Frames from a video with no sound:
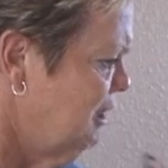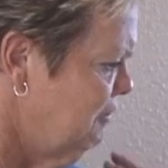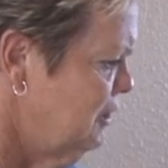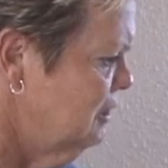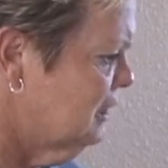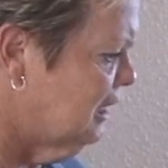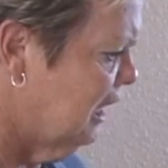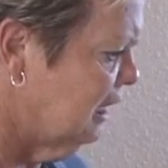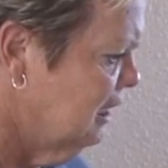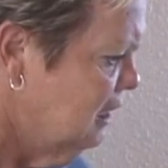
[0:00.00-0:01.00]
I mean, if you
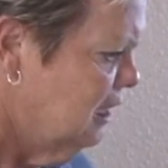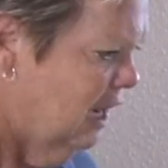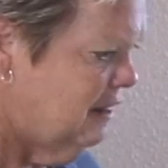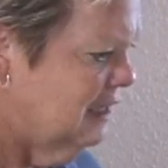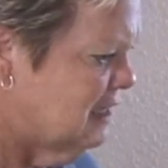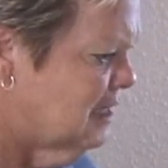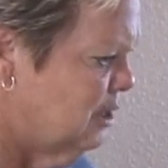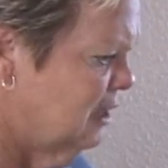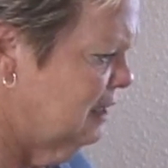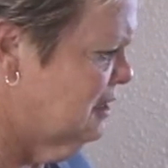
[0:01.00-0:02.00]
look at, I think
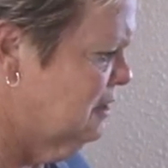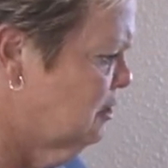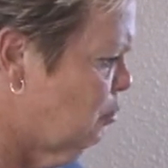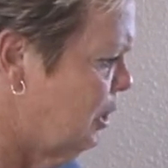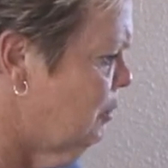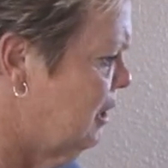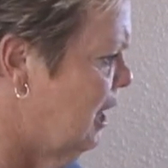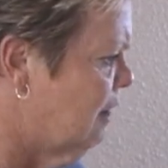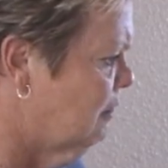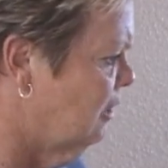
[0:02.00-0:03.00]
it's
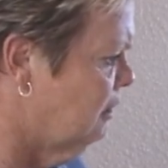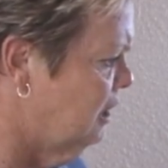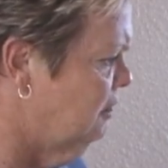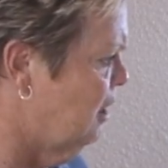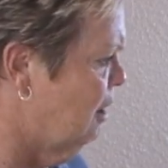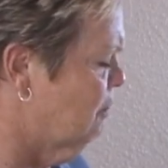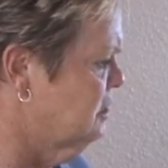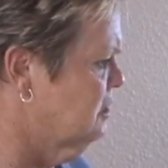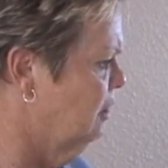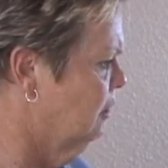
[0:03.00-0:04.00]
2,100
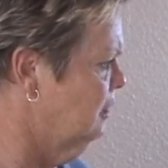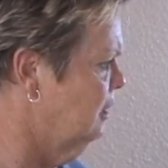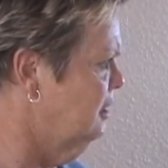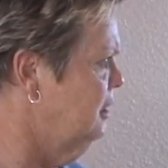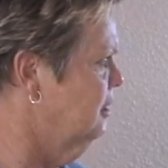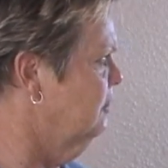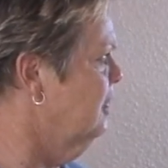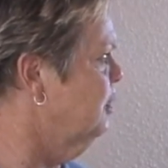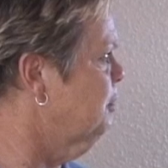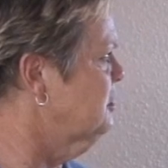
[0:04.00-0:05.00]
hours a
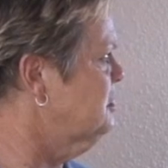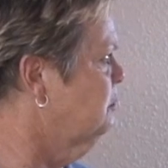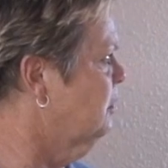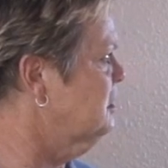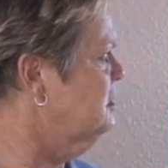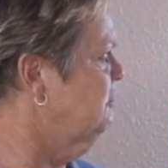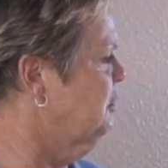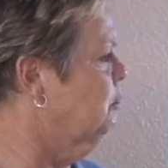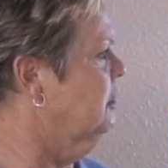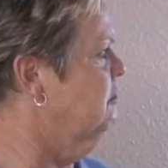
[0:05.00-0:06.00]
year that a person
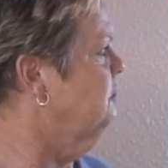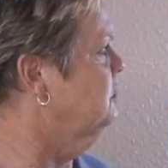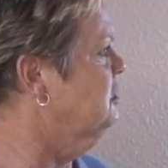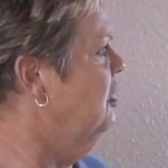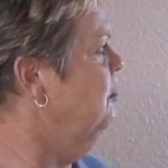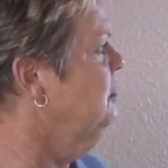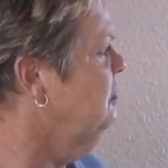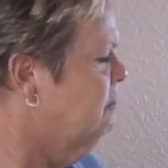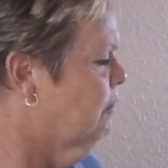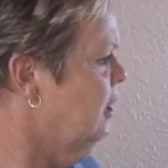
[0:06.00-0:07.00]
works if they're working
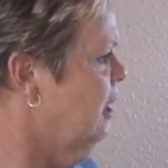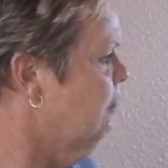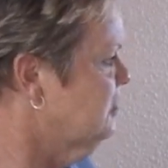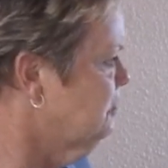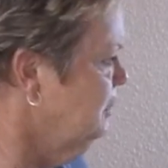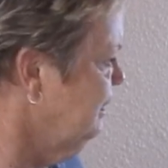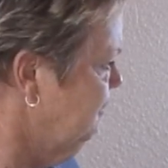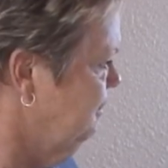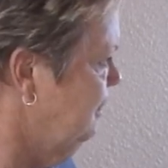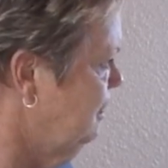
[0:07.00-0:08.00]
full-time, 40 hours a
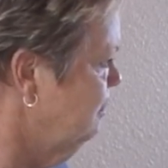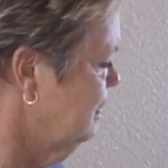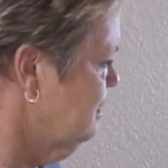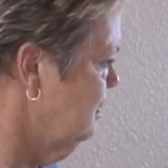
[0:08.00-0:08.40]
week, 52